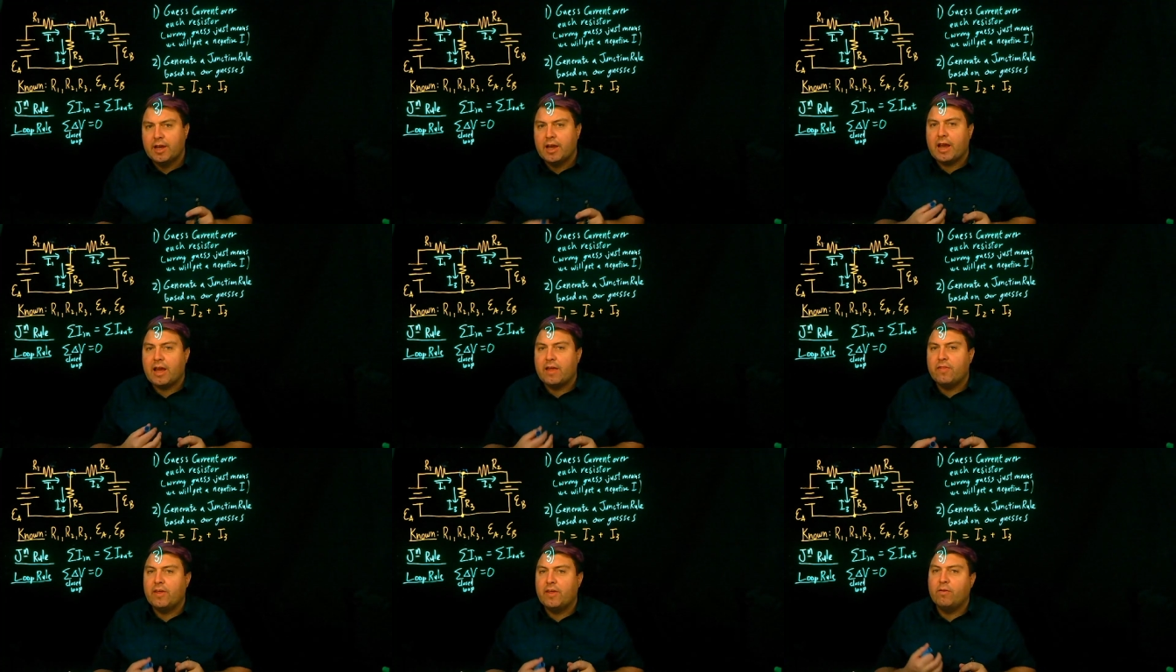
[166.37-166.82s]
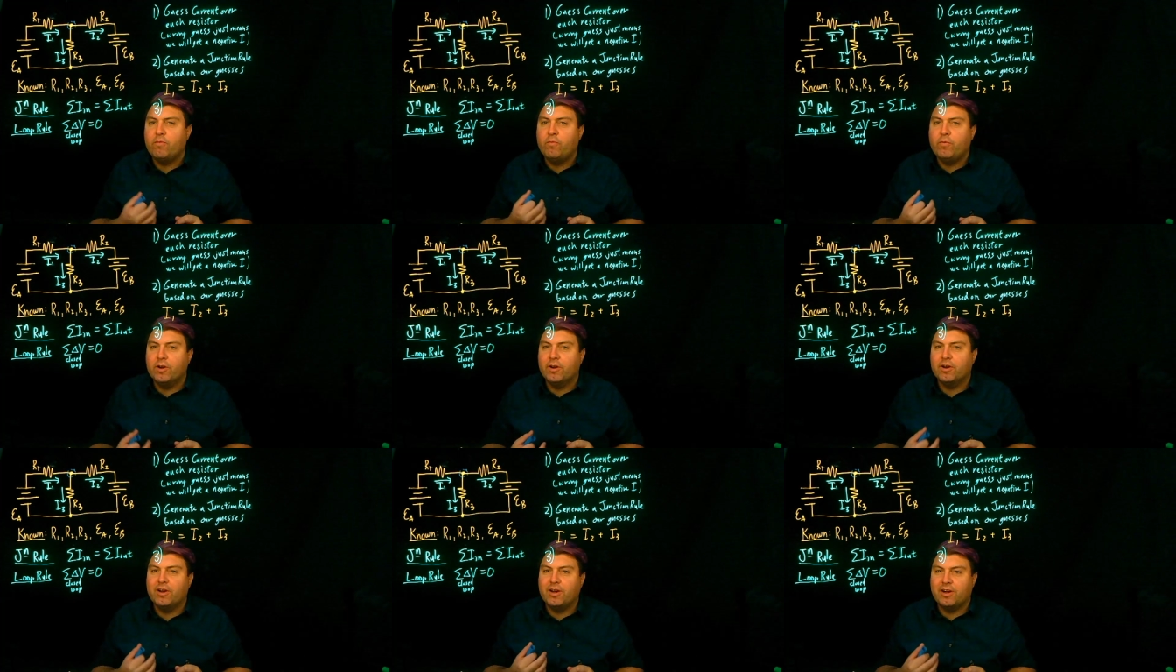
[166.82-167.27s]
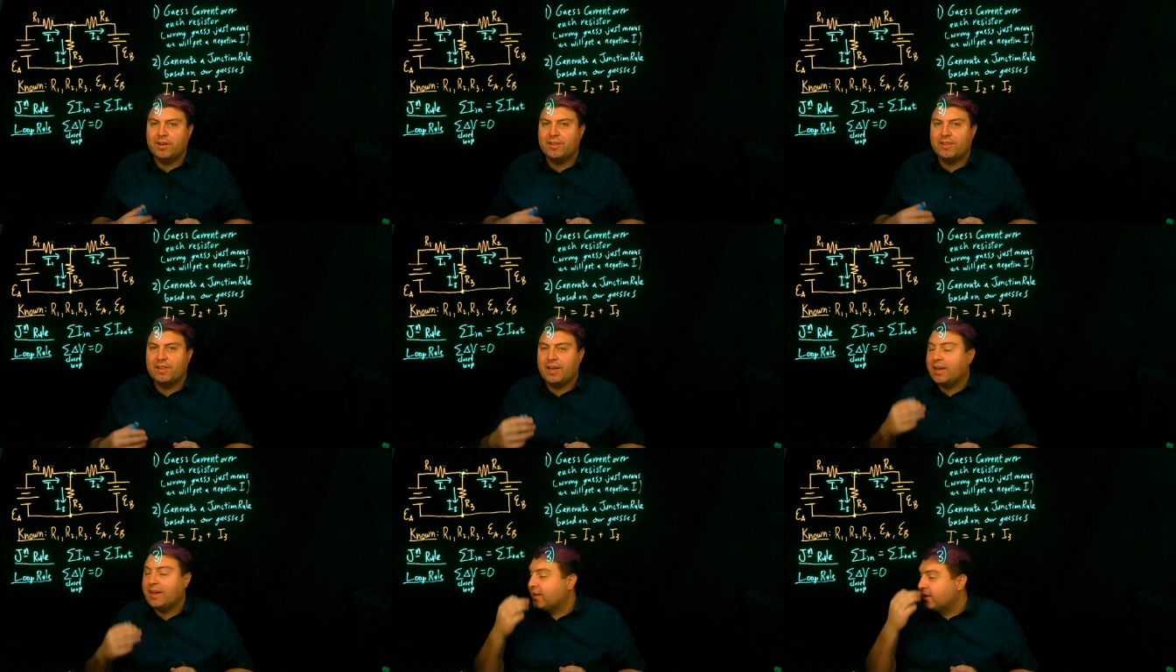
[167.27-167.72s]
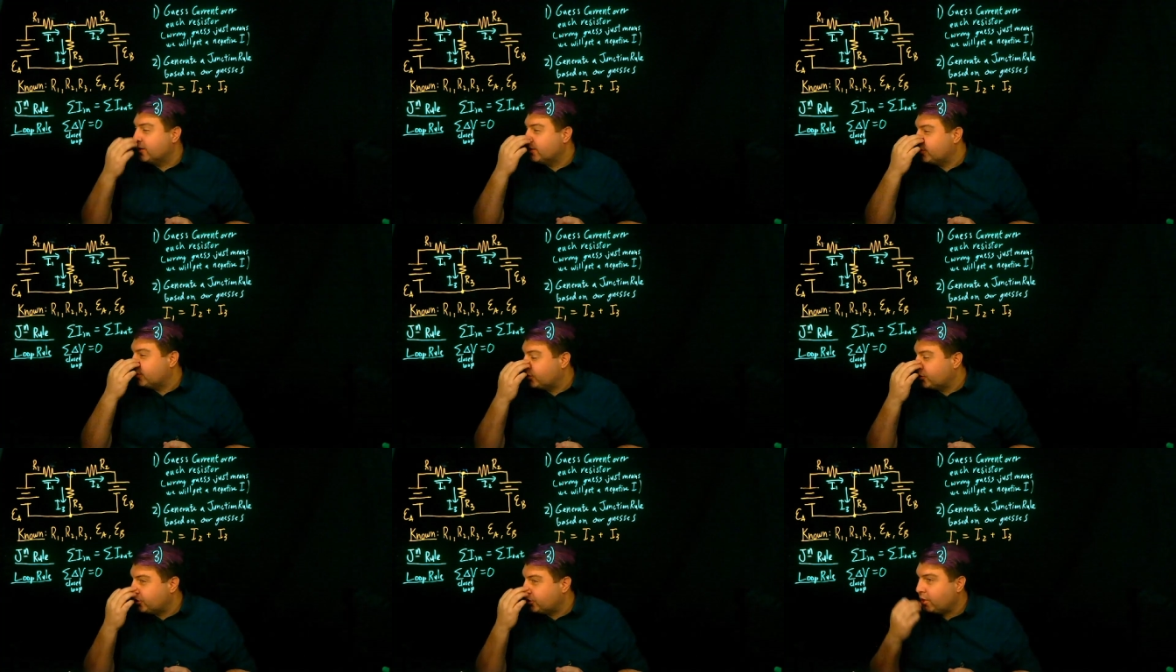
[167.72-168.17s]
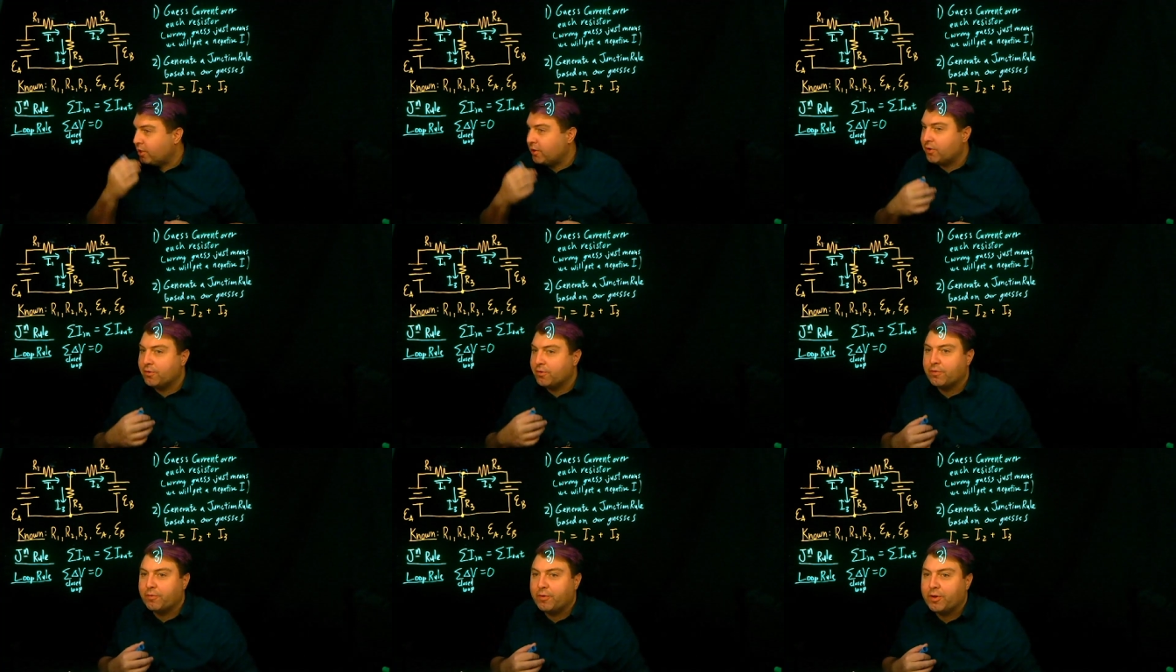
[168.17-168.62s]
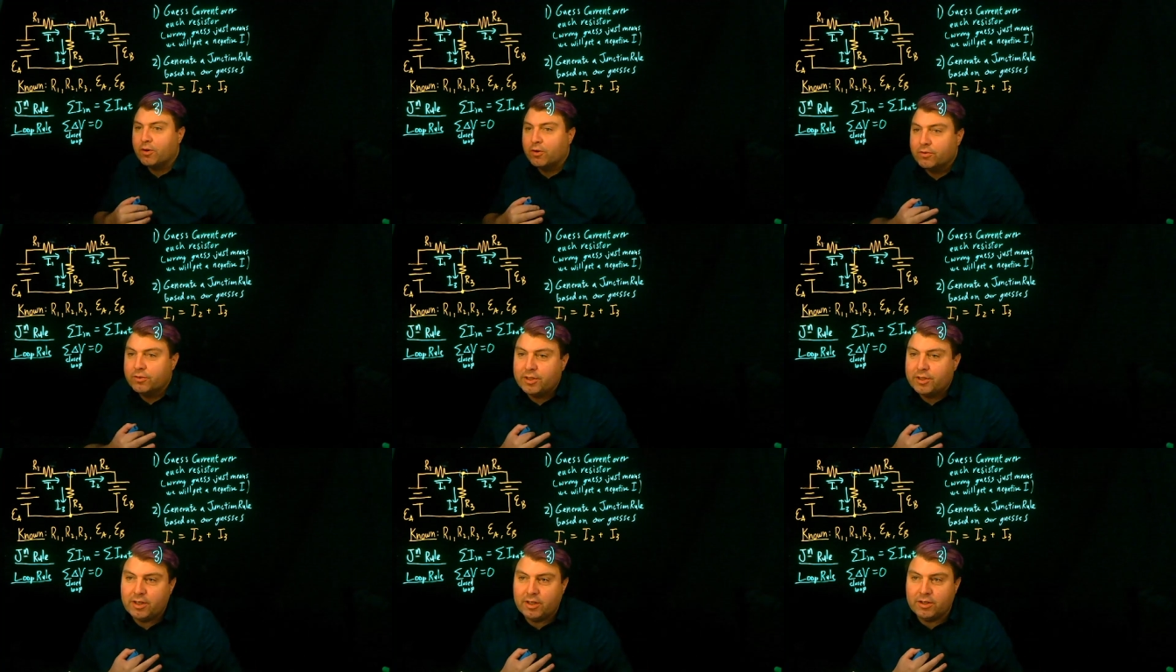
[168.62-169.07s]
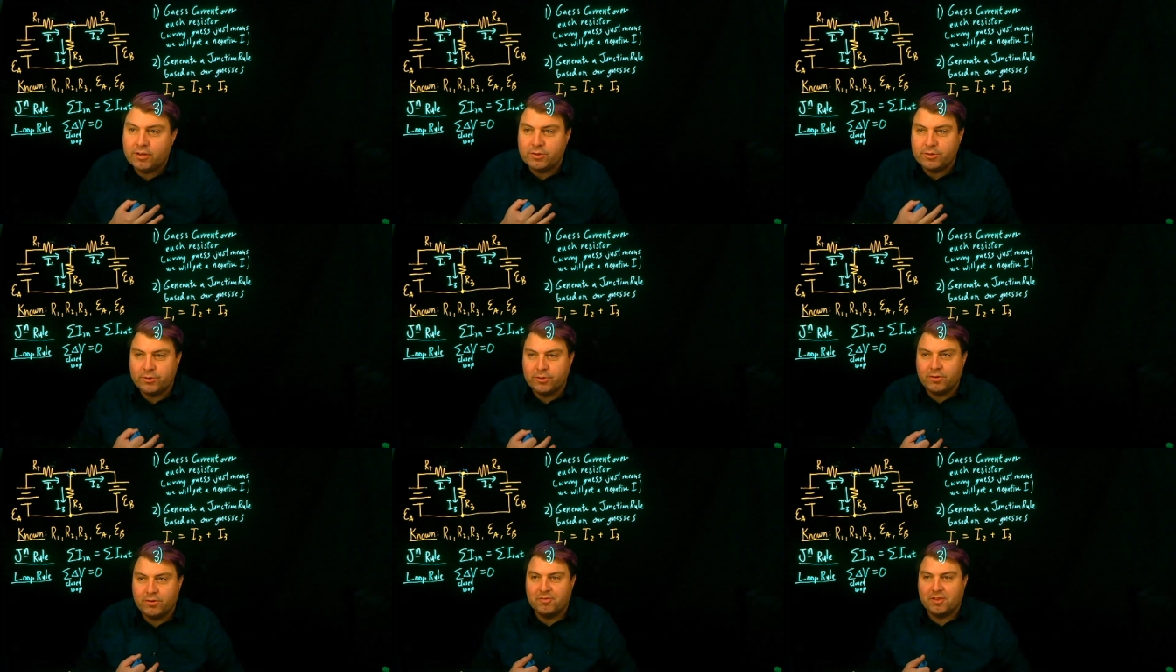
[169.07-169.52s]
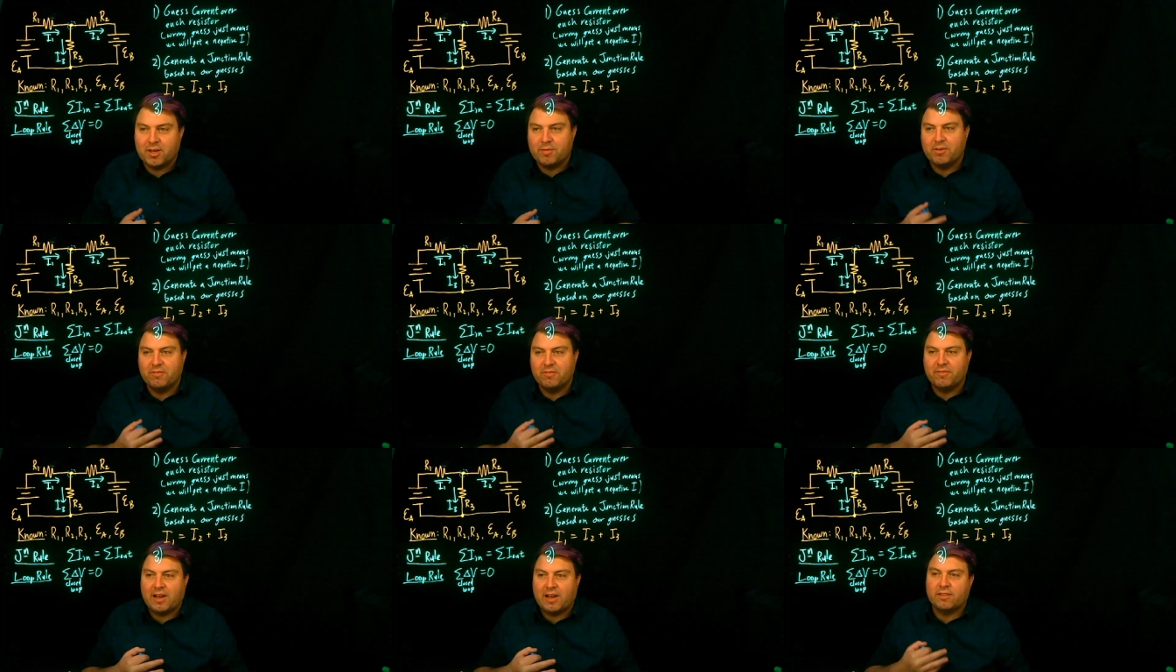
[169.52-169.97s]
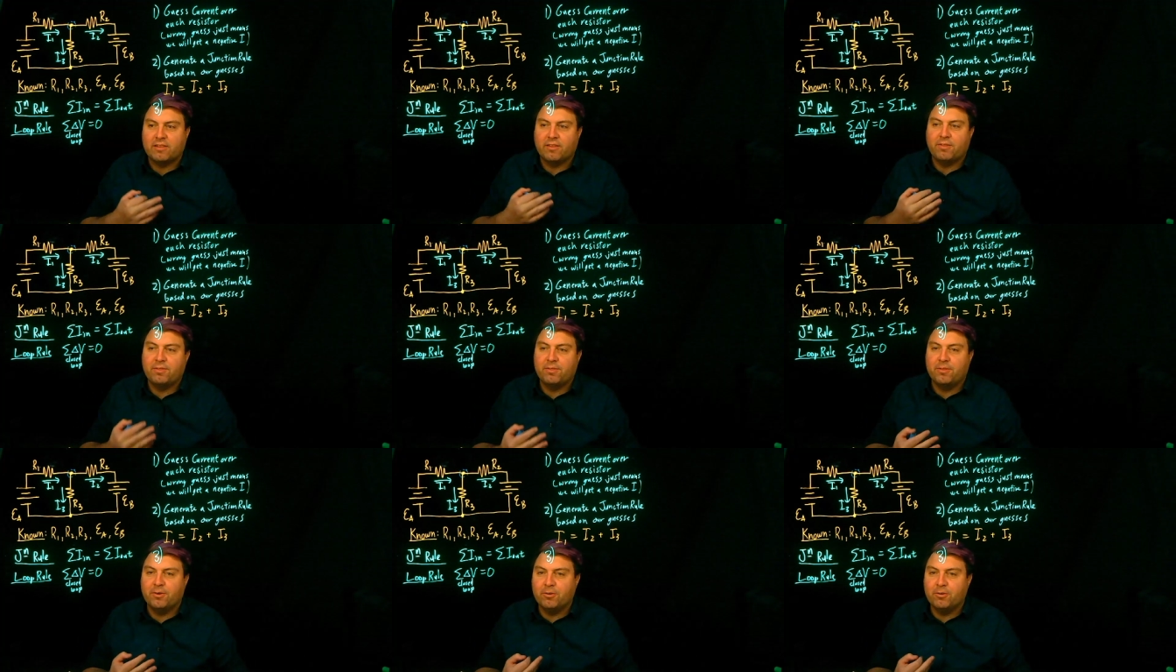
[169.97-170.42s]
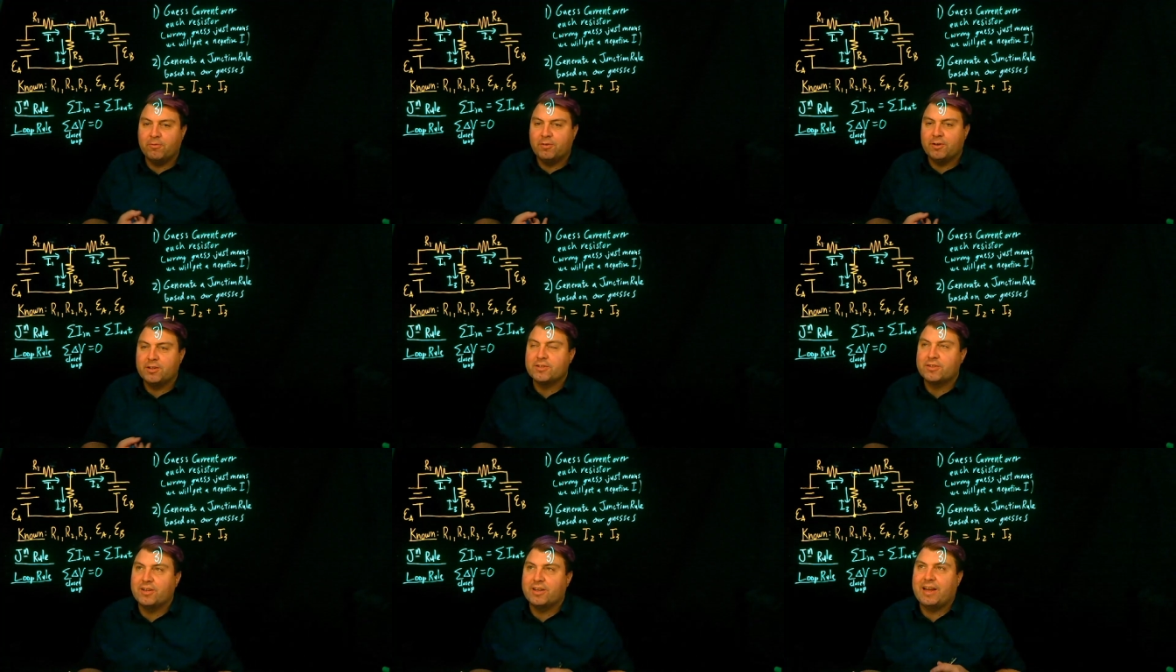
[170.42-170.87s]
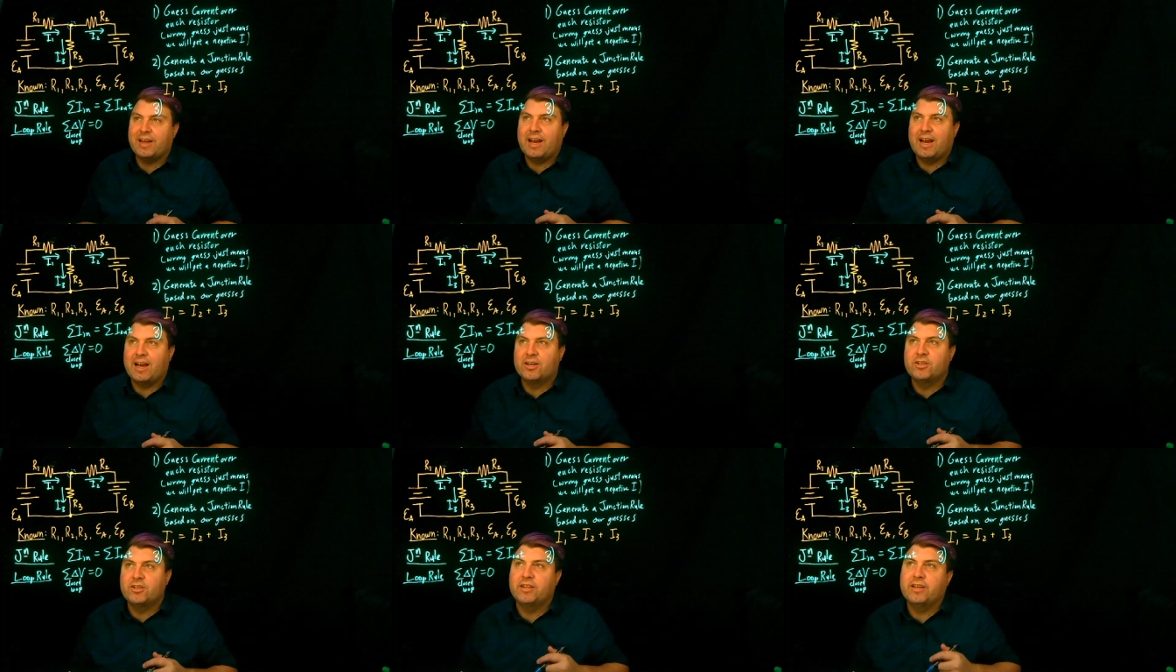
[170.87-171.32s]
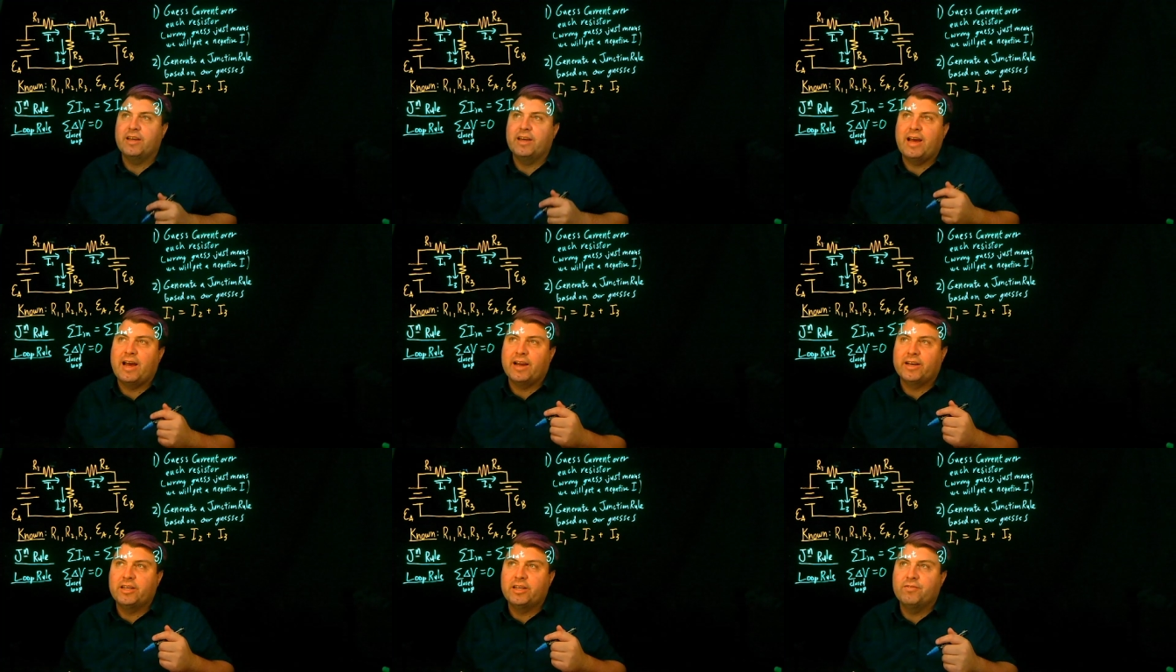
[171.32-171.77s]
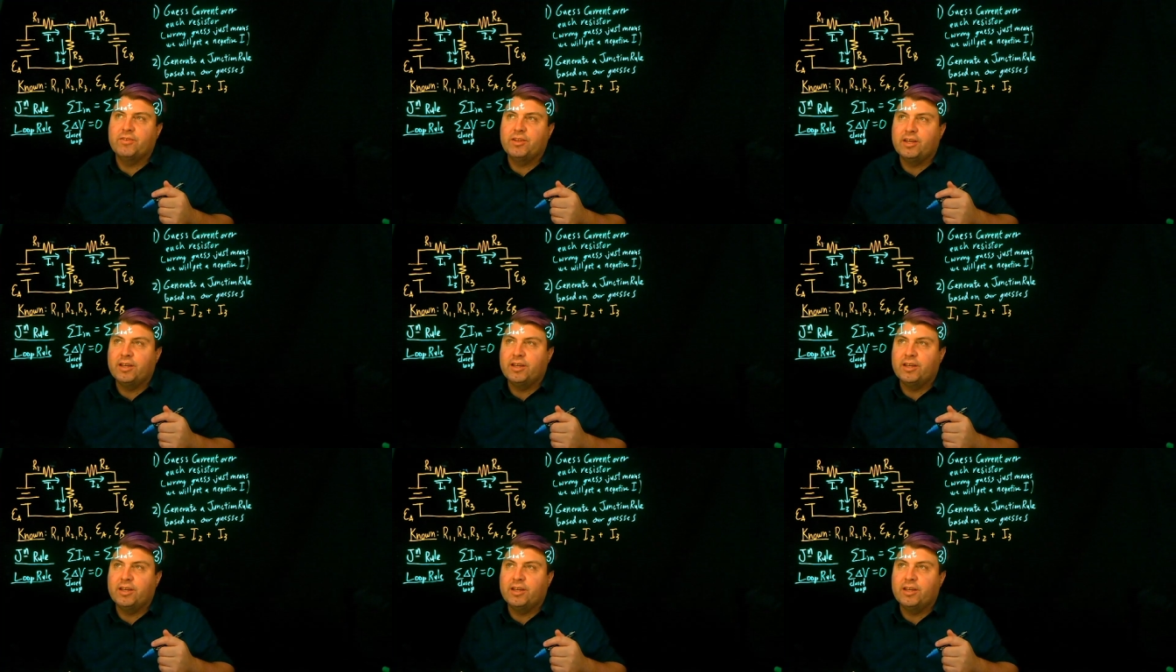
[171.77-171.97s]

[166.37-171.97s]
And then we are going to then show that we only need two of them. In fact, the third one is going to actually actively.